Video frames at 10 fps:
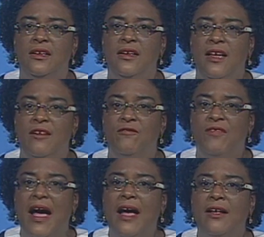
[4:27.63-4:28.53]
In
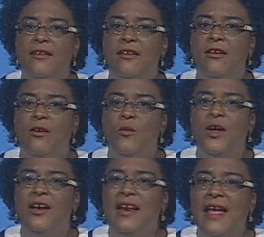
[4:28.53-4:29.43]
fact, we
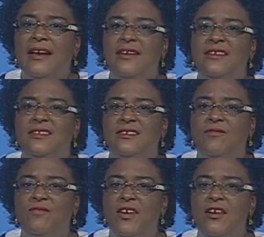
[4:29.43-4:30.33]
are likely to
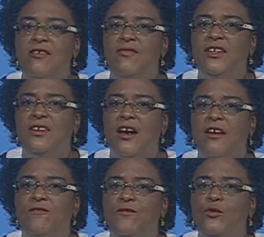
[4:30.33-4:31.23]
severely retard
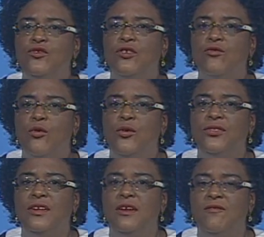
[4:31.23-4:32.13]
future growth
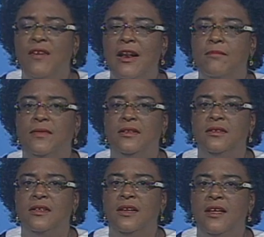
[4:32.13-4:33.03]
and development
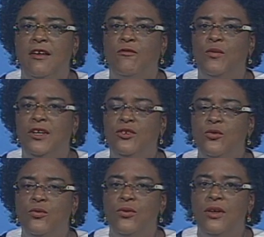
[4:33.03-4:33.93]
if we
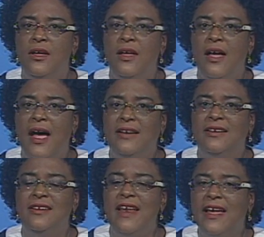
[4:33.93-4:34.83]
do, and to
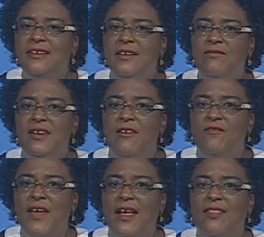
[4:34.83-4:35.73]
negatively
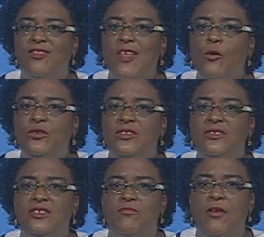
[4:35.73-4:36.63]
affect
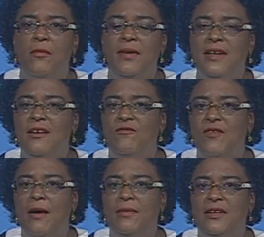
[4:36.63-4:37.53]
thousands of Barbadian
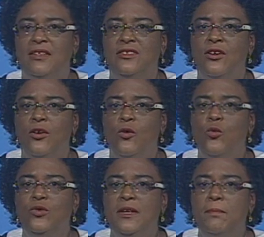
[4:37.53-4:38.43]
families
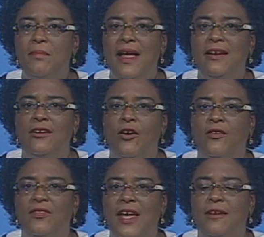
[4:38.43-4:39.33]
who depend
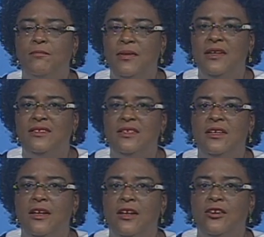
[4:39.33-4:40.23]
on that ability
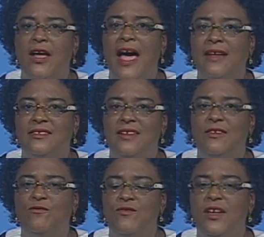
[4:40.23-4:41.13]
to access
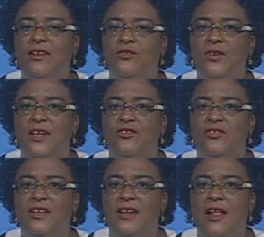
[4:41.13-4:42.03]
free
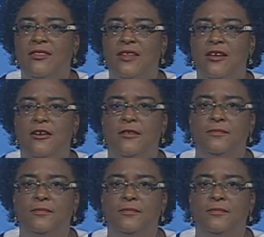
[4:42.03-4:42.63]
education and health care.